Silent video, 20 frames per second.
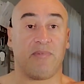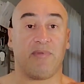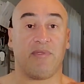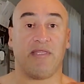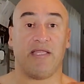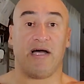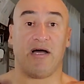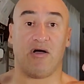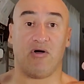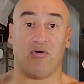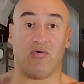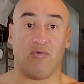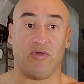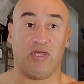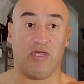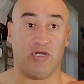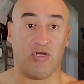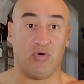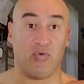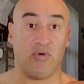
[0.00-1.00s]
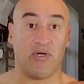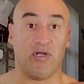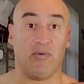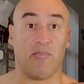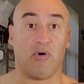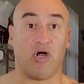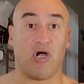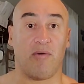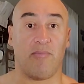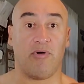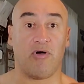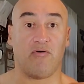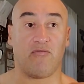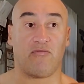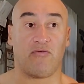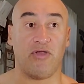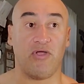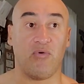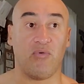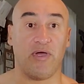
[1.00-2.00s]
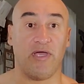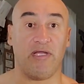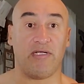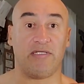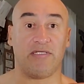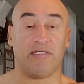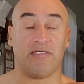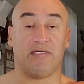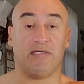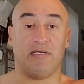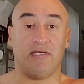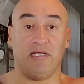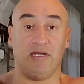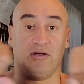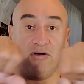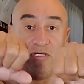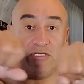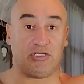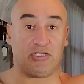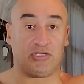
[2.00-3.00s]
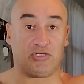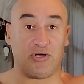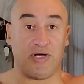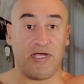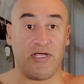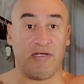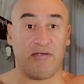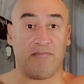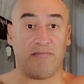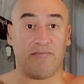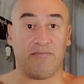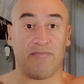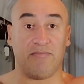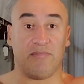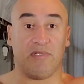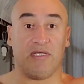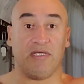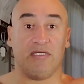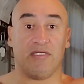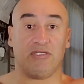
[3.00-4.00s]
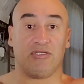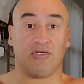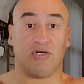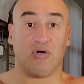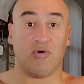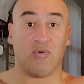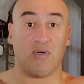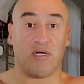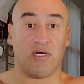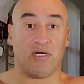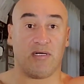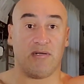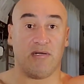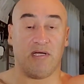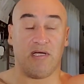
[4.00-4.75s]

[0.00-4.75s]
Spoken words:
Now, when you're doing the barbell free weights, it's straight. So